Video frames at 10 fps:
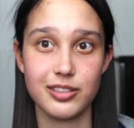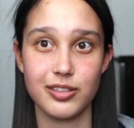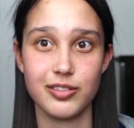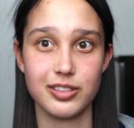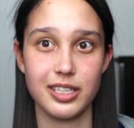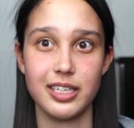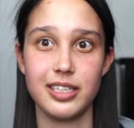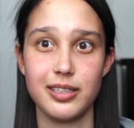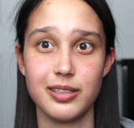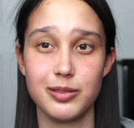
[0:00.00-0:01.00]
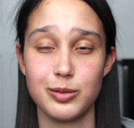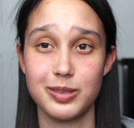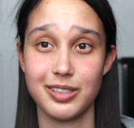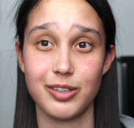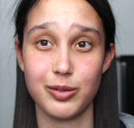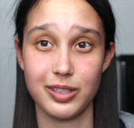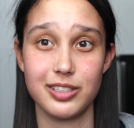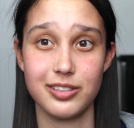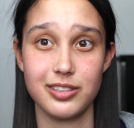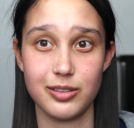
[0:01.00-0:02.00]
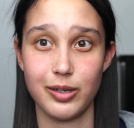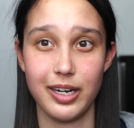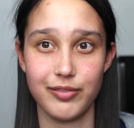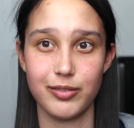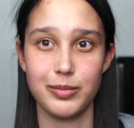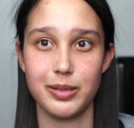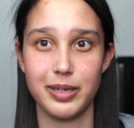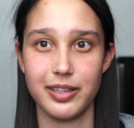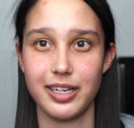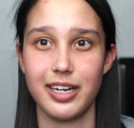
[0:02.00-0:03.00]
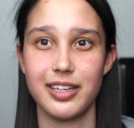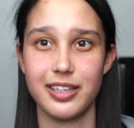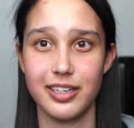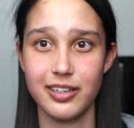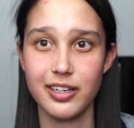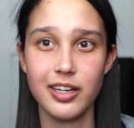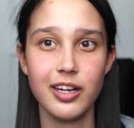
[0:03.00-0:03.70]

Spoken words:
So if there's any specific questions you have for me about that, then